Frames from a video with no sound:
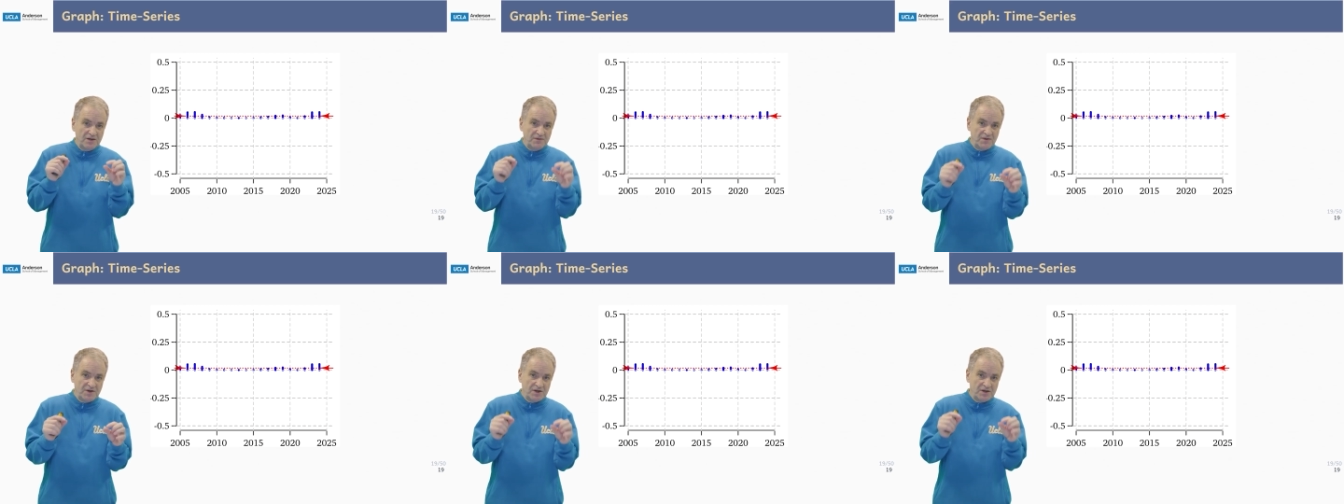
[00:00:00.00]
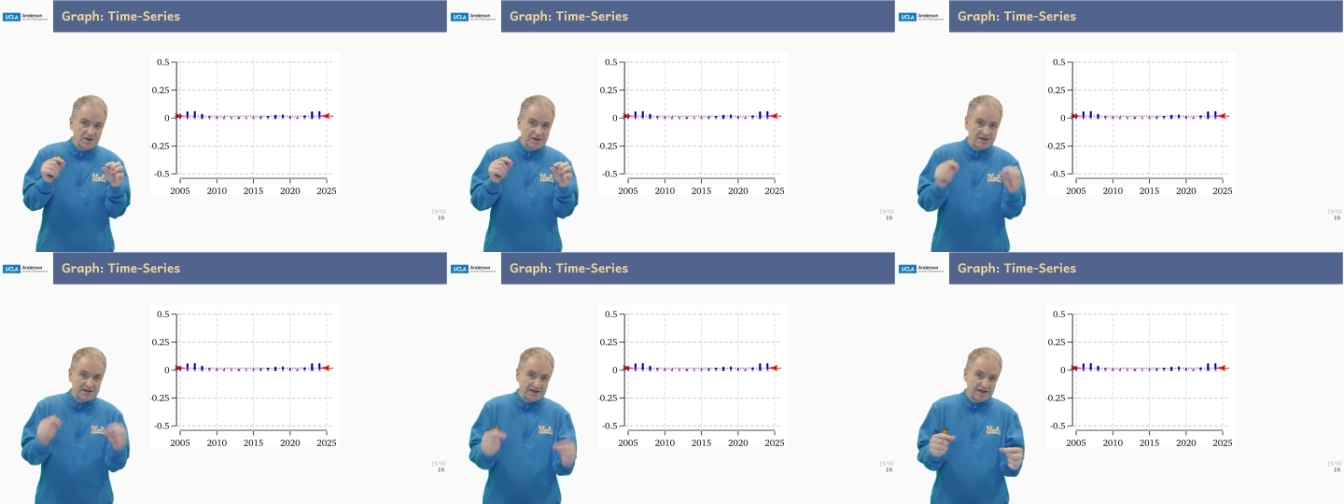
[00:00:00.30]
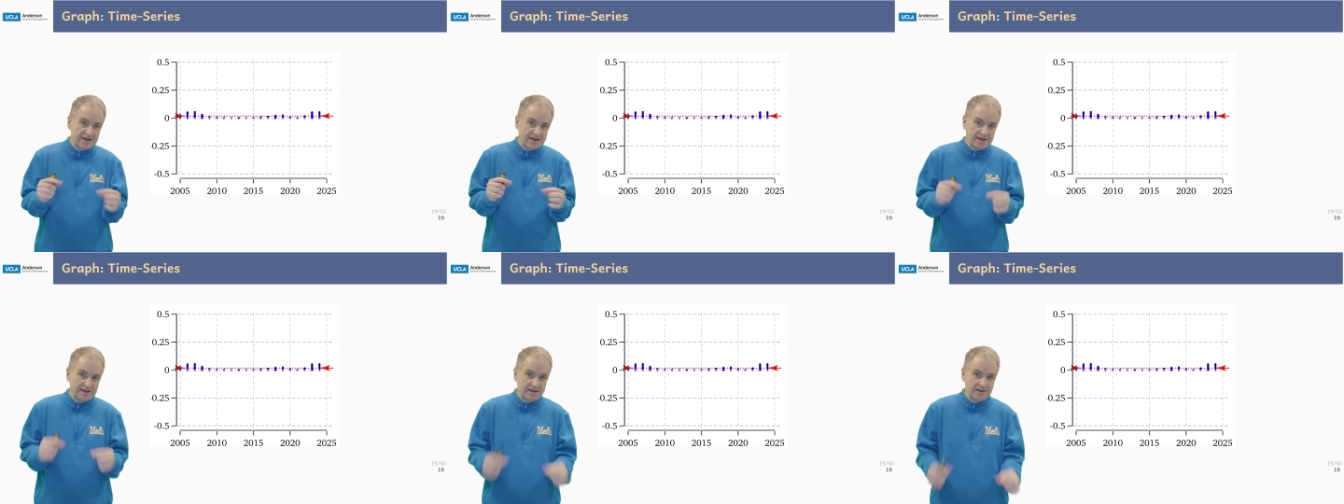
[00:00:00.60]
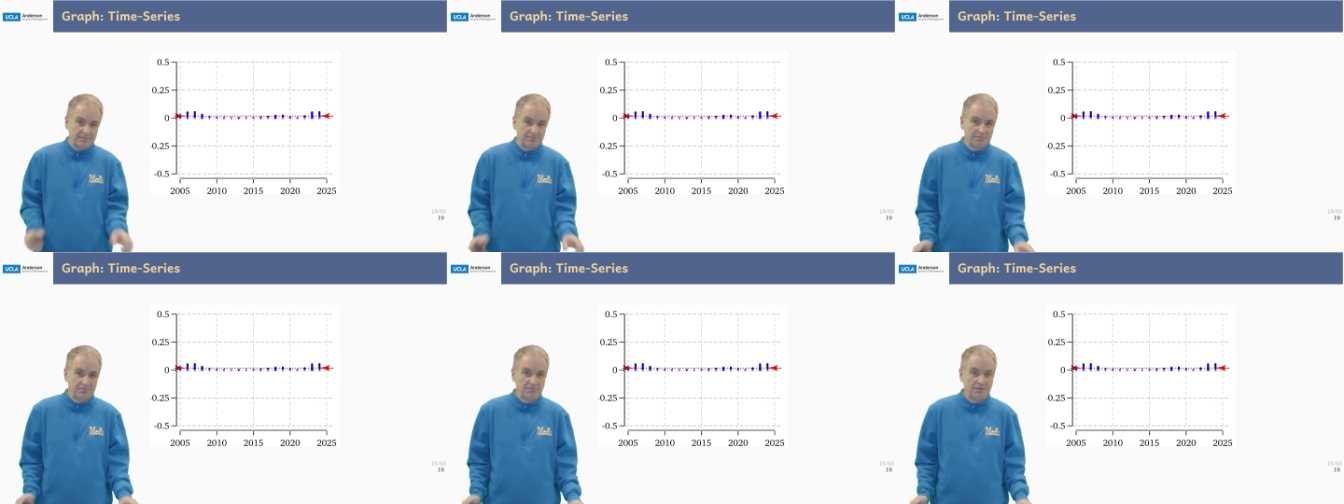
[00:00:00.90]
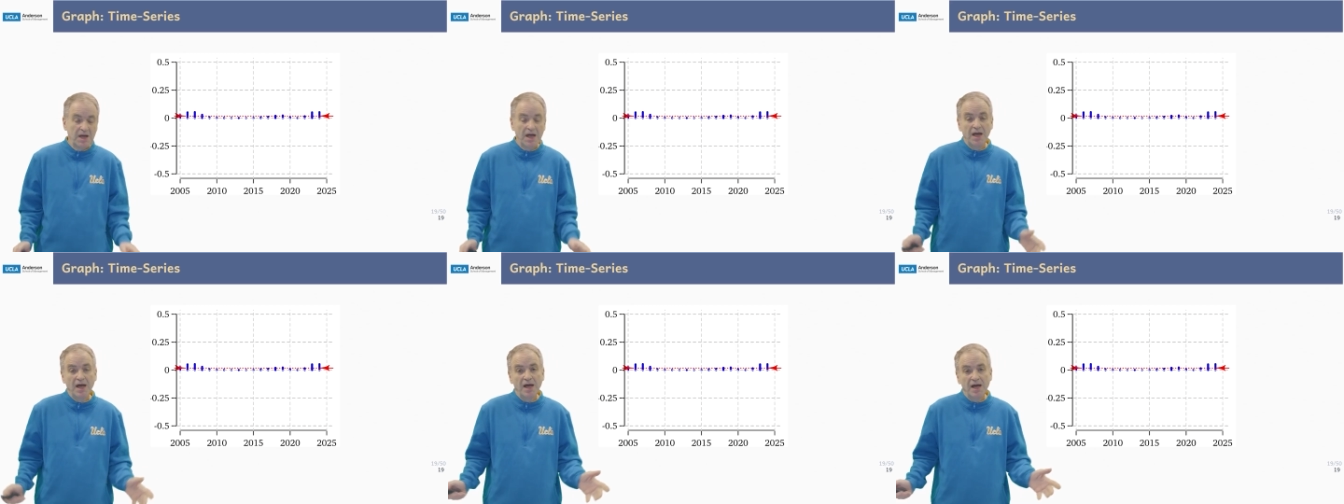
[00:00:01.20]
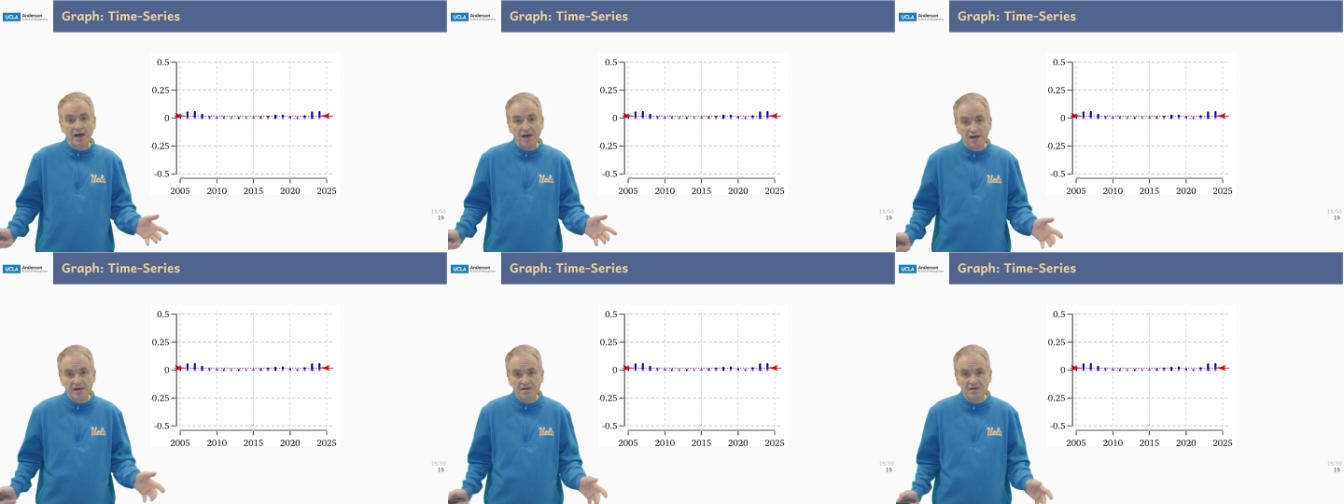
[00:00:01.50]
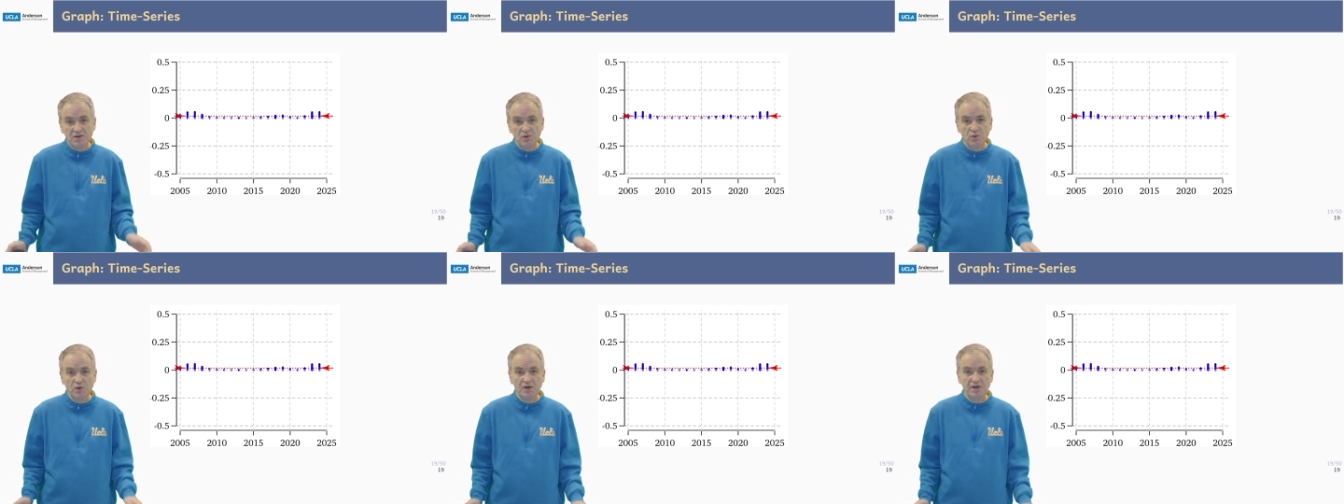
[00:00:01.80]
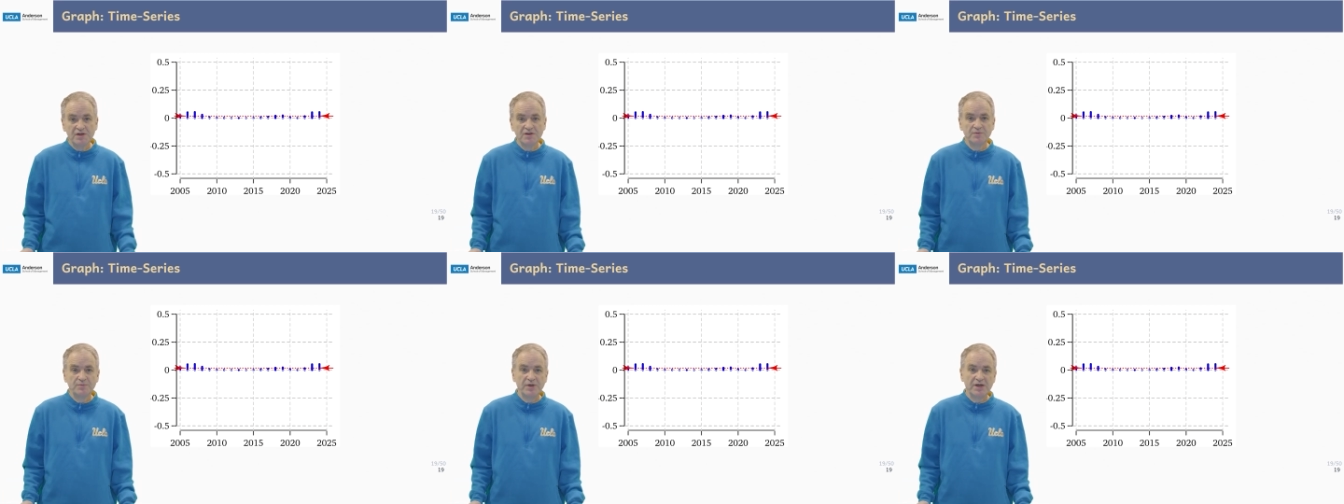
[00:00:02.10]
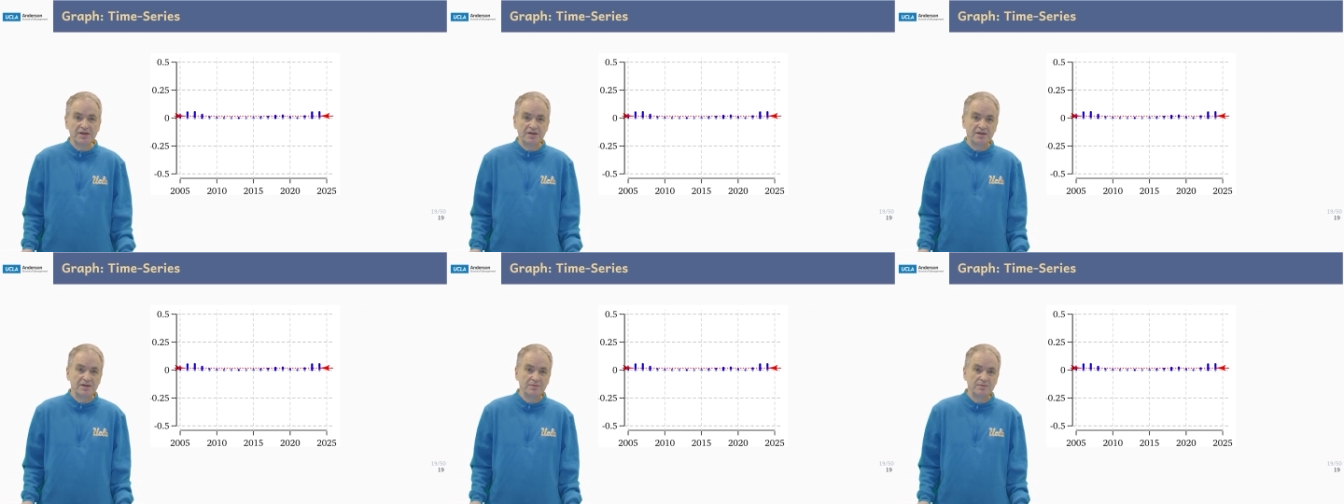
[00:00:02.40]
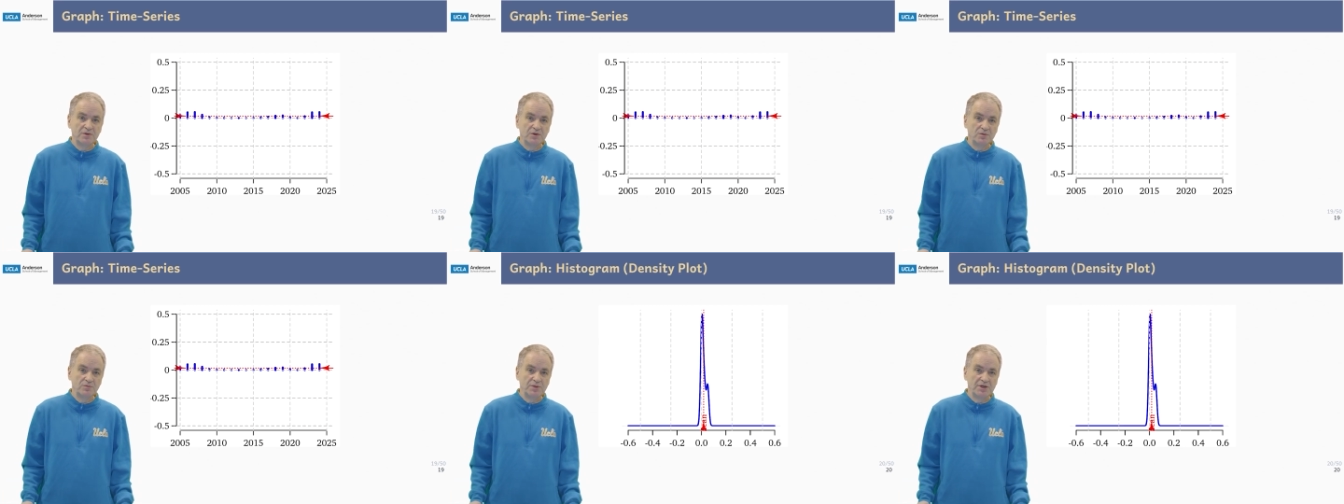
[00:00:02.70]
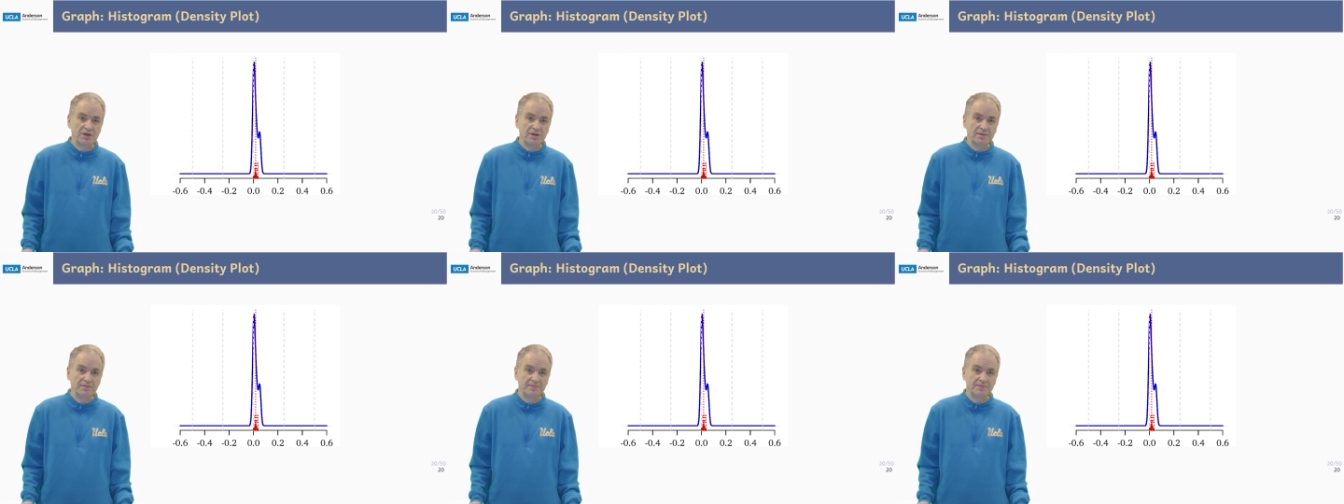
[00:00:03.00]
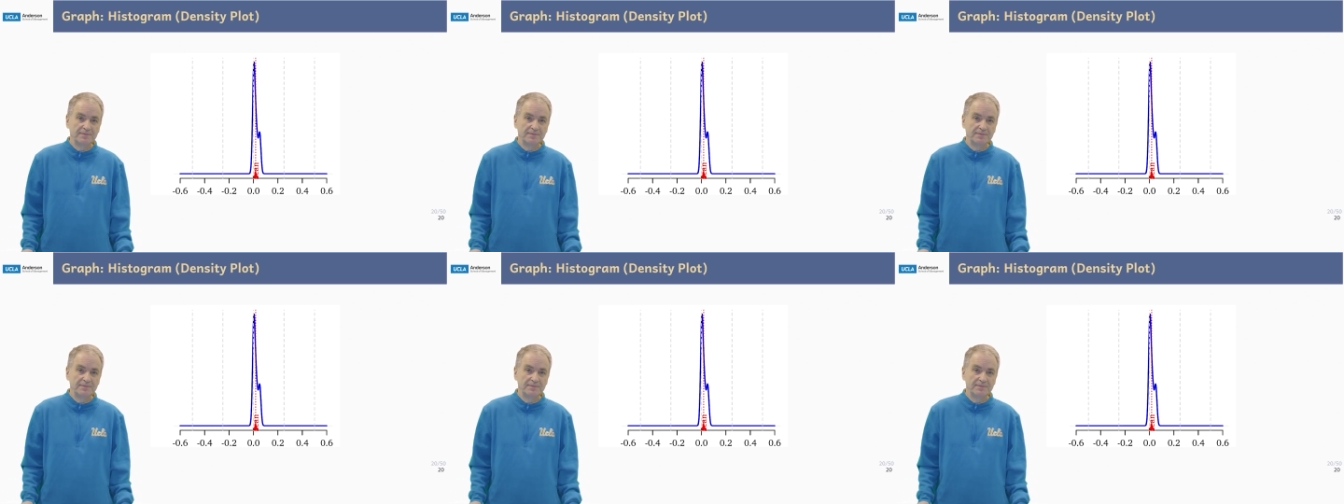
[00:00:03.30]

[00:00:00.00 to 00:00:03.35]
very tiny, as you would expect them to be.